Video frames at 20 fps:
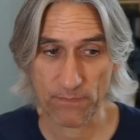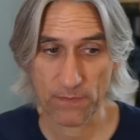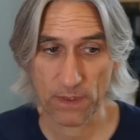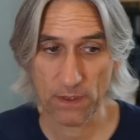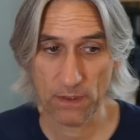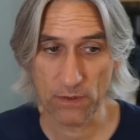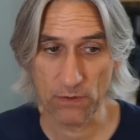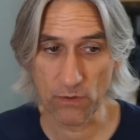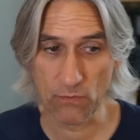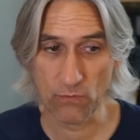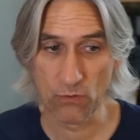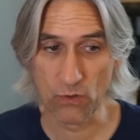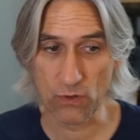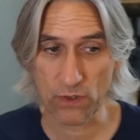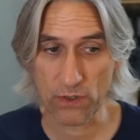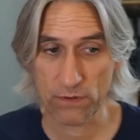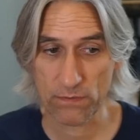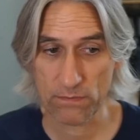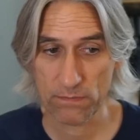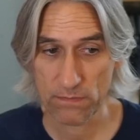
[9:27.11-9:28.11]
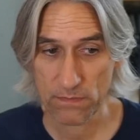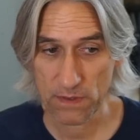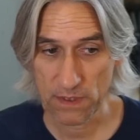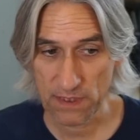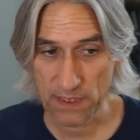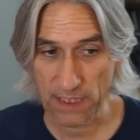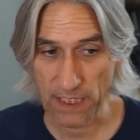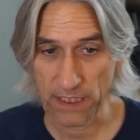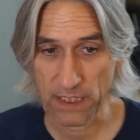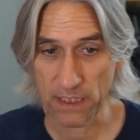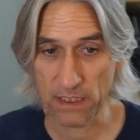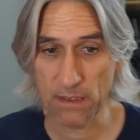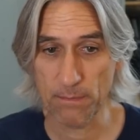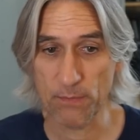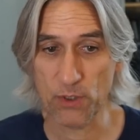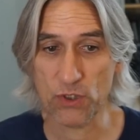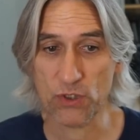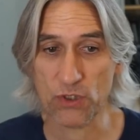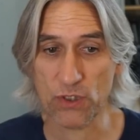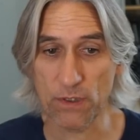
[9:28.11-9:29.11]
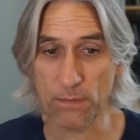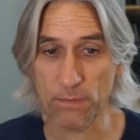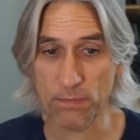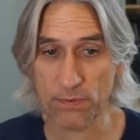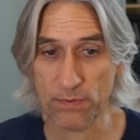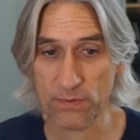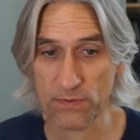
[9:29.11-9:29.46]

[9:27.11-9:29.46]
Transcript: You know, the rook attacking the bishop.